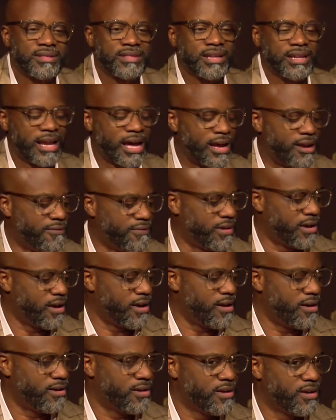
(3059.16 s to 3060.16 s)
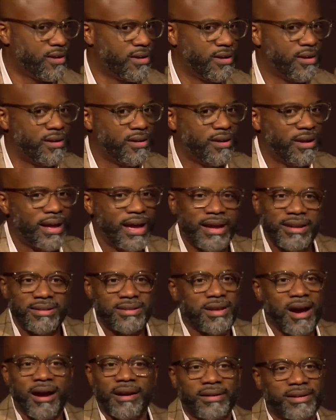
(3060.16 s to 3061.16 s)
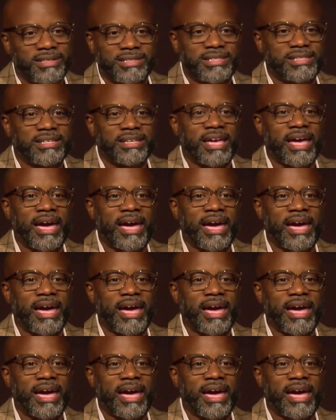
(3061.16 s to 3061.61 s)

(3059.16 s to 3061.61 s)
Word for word: the light of God. And darkness